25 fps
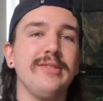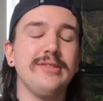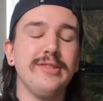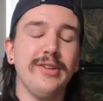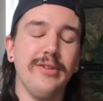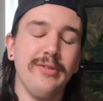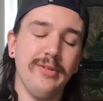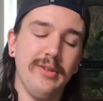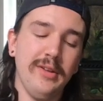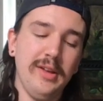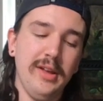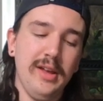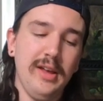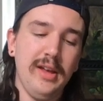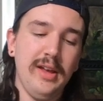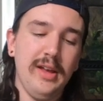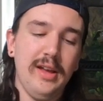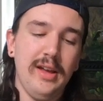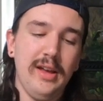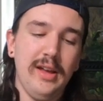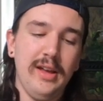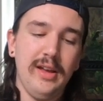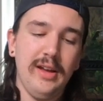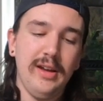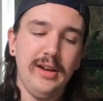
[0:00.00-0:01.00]
So
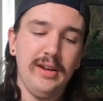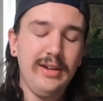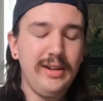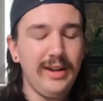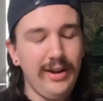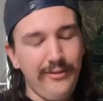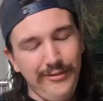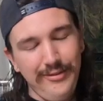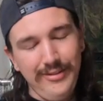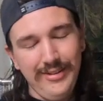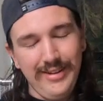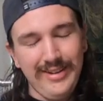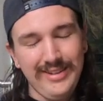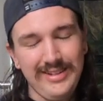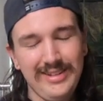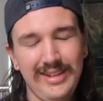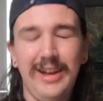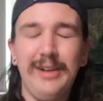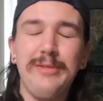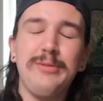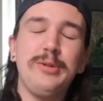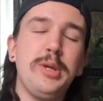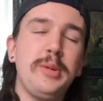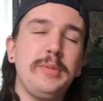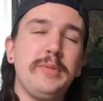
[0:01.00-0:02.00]
nevertheless,
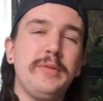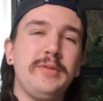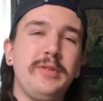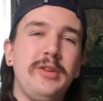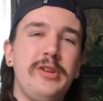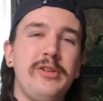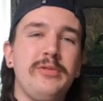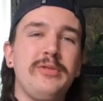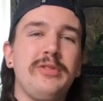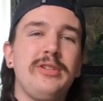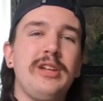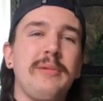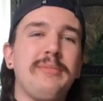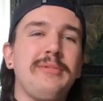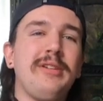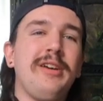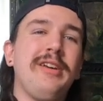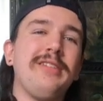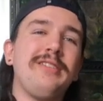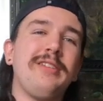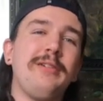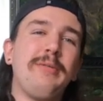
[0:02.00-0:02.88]
I'm James and James Reptiles.